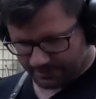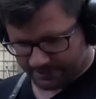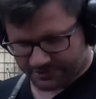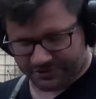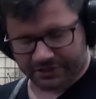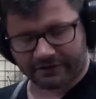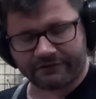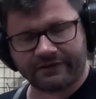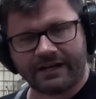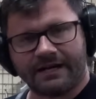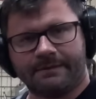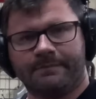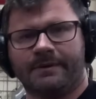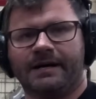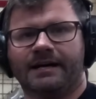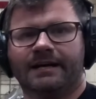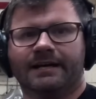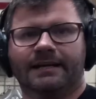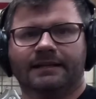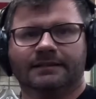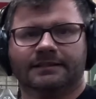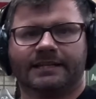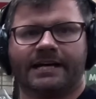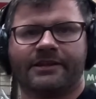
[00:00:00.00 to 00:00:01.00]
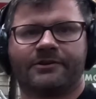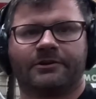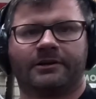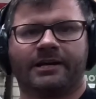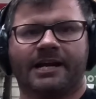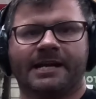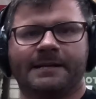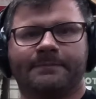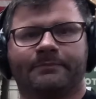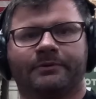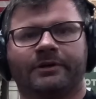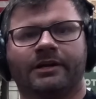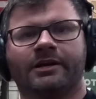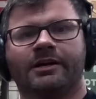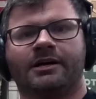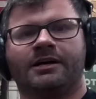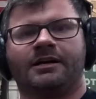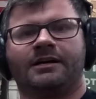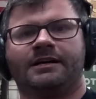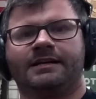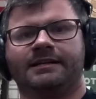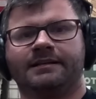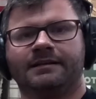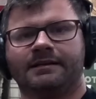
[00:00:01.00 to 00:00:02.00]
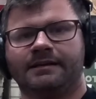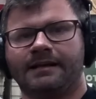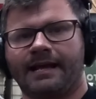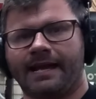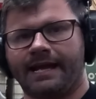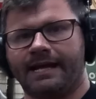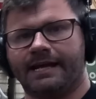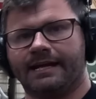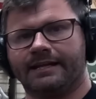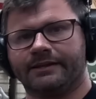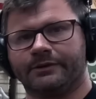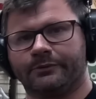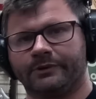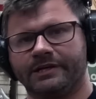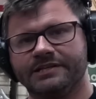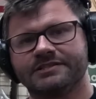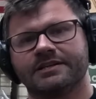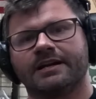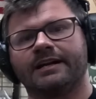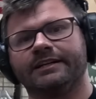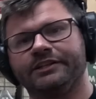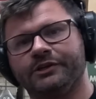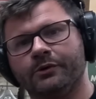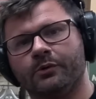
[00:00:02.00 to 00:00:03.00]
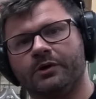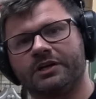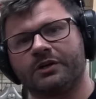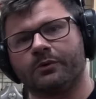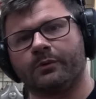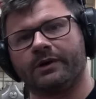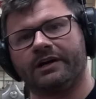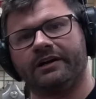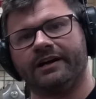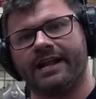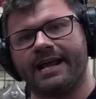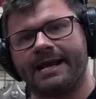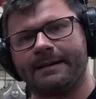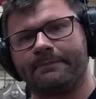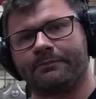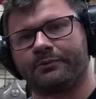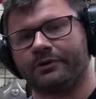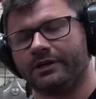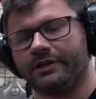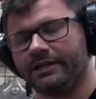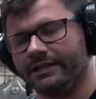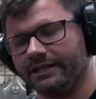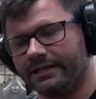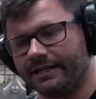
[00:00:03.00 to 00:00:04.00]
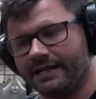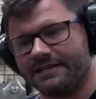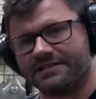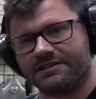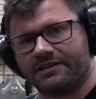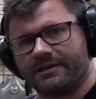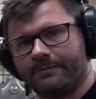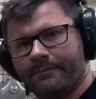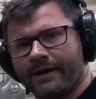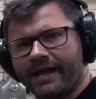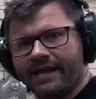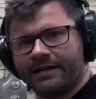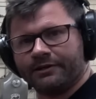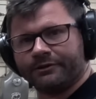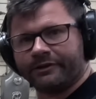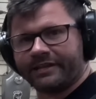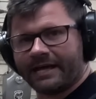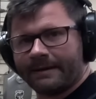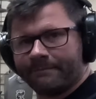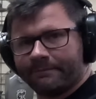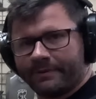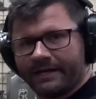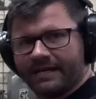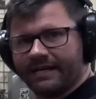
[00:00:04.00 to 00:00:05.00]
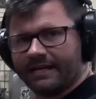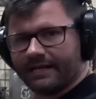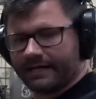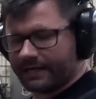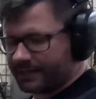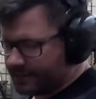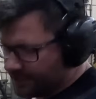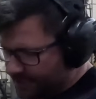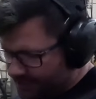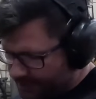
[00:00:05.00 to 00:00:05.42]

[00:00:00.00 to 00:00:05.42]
right, so I've got my leather apron on, and the reason you want to wear an apron is on a panel that big,